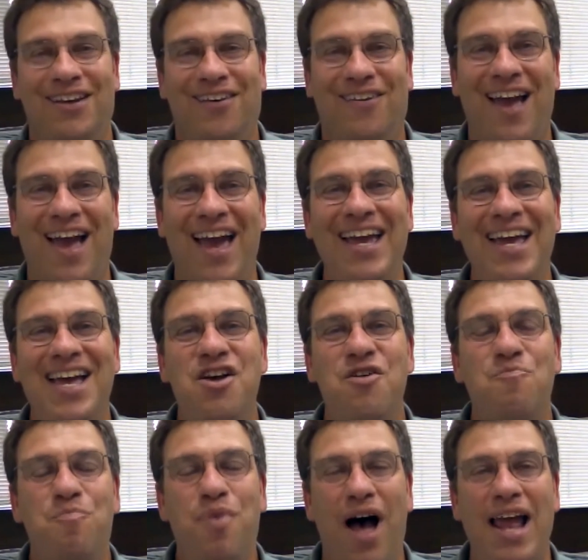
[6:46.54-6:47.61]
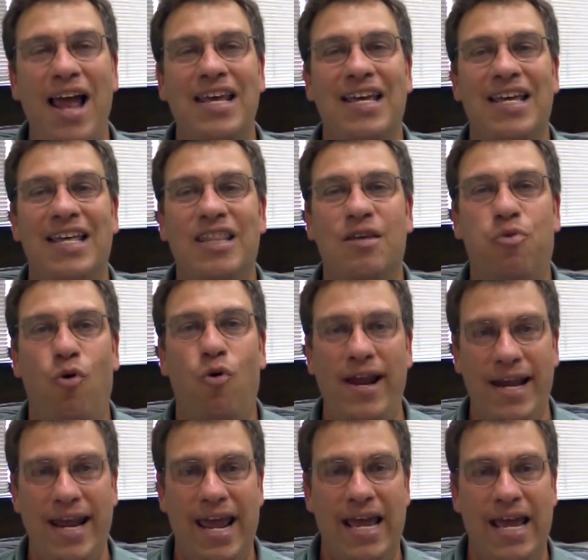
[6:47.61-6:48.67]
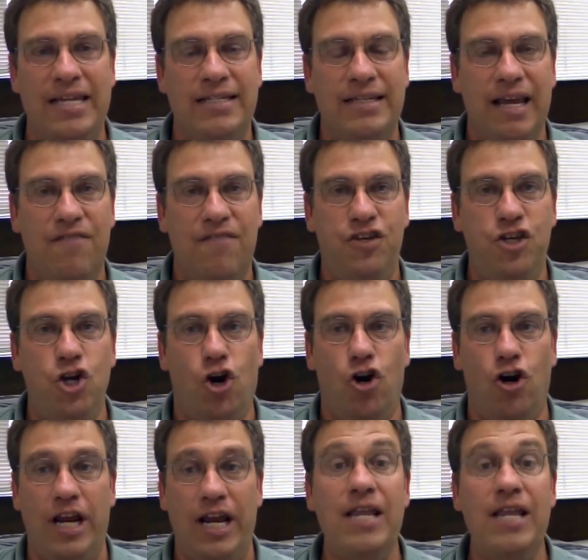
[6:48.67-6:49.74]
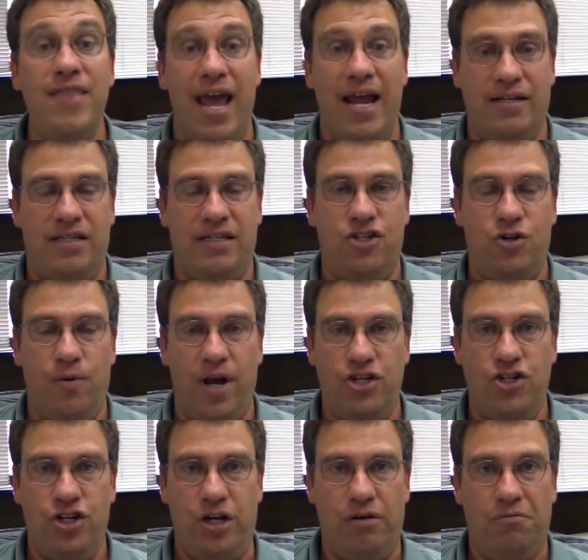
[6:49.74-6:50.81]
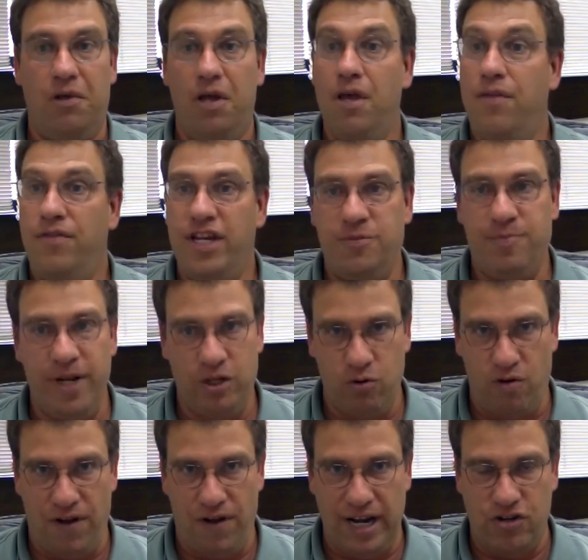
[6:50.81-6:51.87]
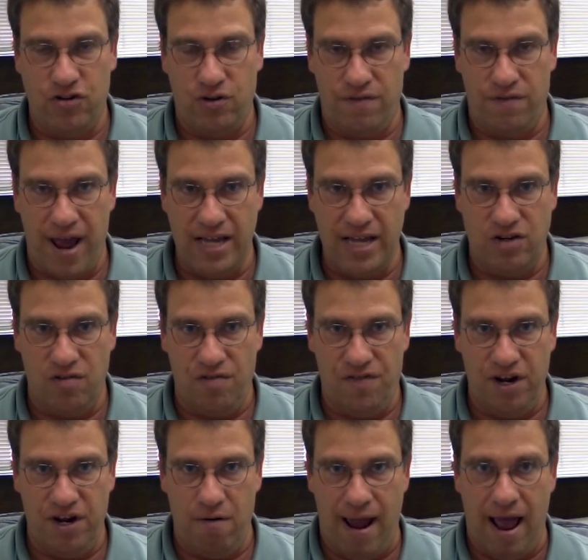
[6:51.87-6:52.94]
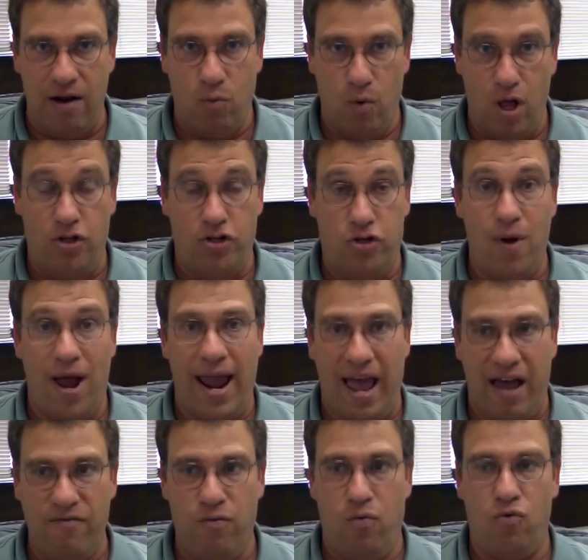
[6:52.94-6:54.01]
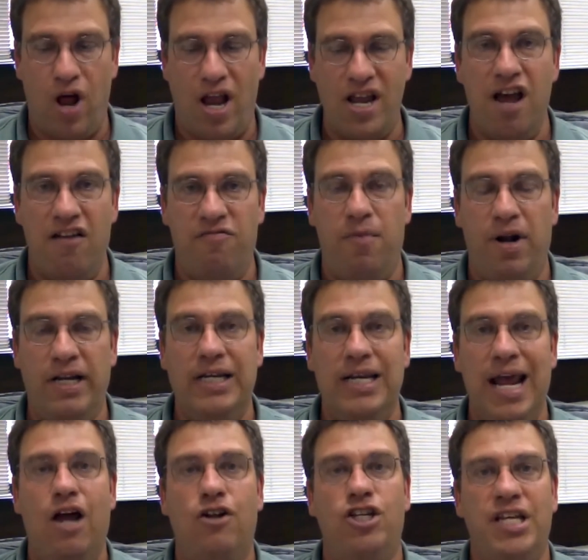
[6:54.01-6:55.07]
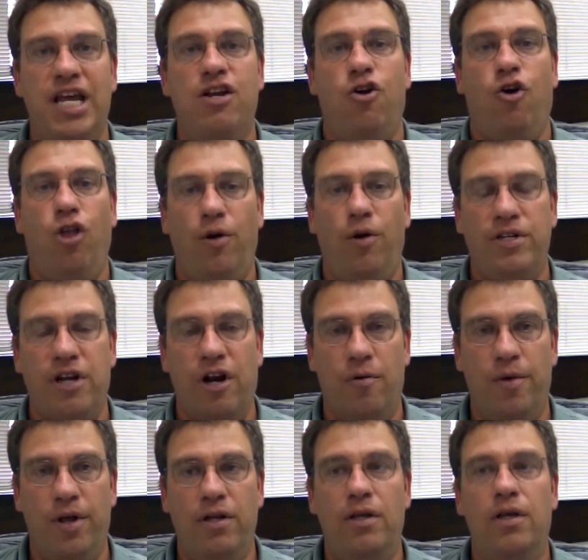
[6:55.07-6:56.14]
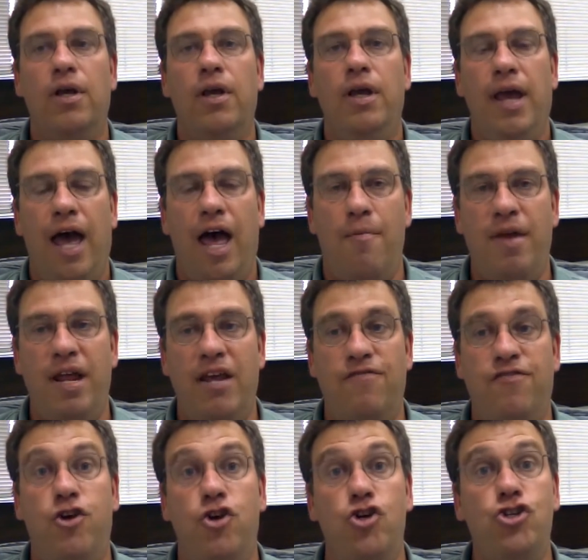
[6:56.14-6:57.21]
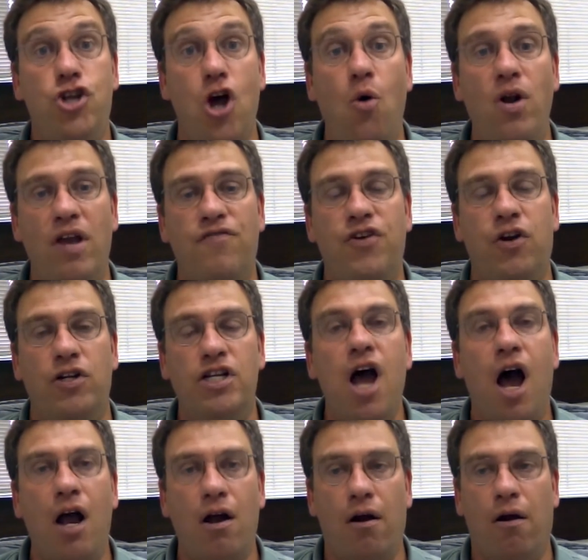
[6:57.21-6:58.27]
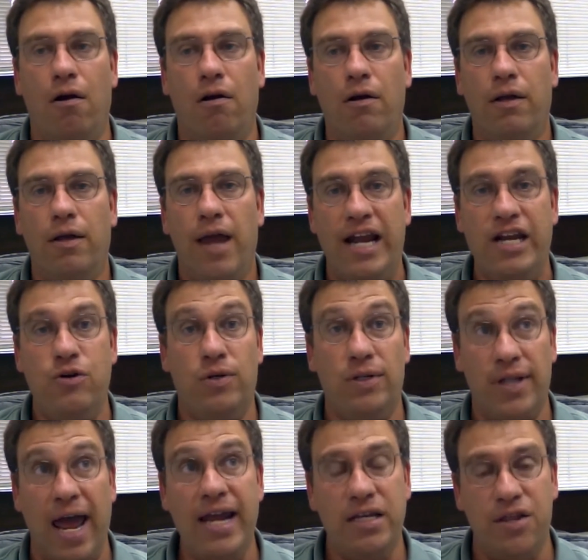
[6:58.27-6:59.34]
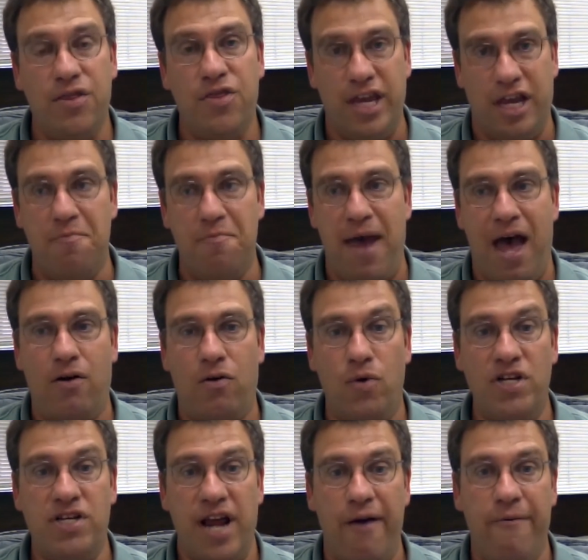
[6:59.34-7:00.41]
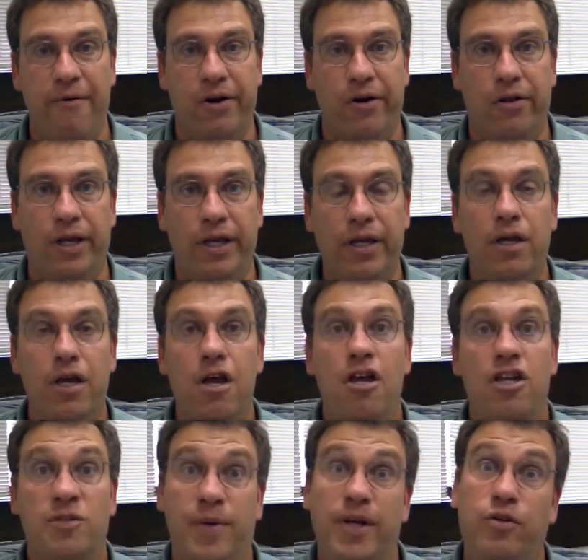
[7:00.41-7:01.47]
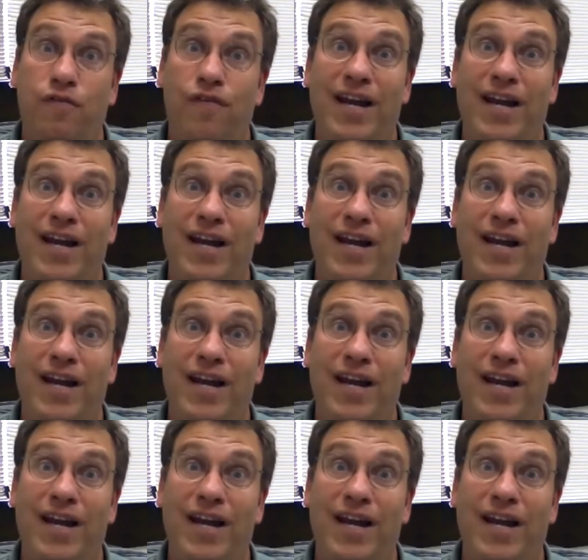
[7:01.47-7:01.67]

Okay. But the point is, if you're in that situation, then speak to a financial advisor and figure out, well, do I have enough money now to take early retirement? And if you're younger and you'd like to think about retiring early, speak to a